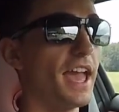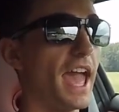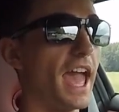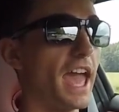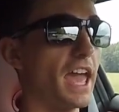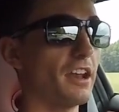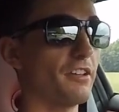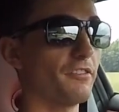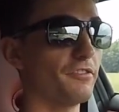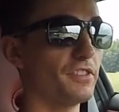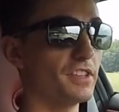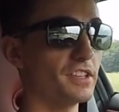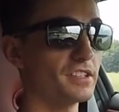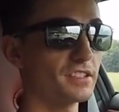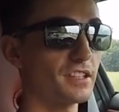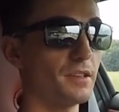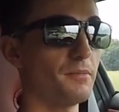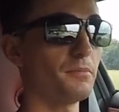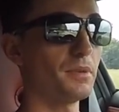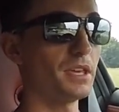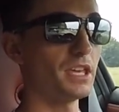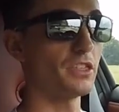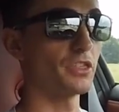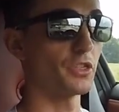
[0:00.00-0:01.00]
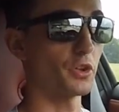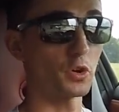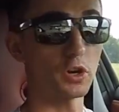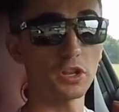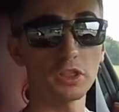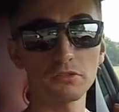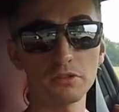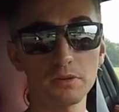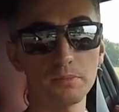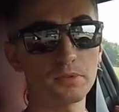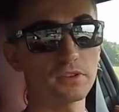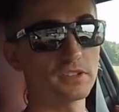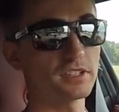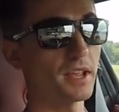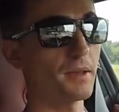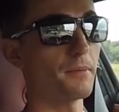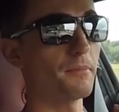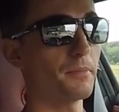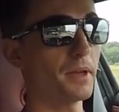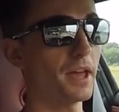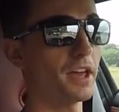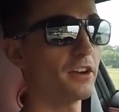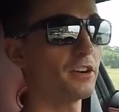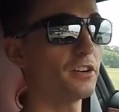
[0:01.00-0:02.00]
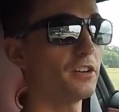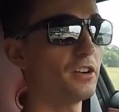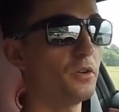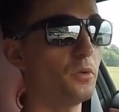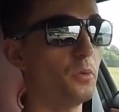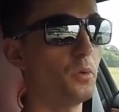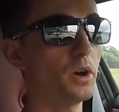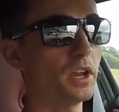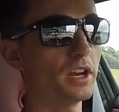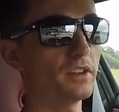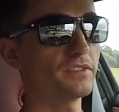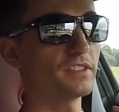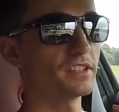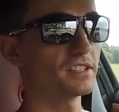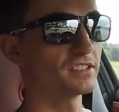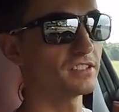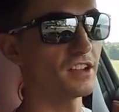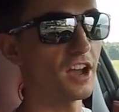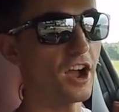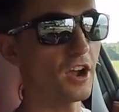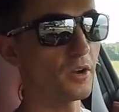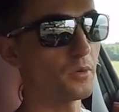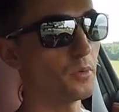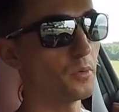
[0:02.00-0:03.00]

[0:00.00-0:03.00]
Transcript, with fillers: And if this can be 33% better, what if the stock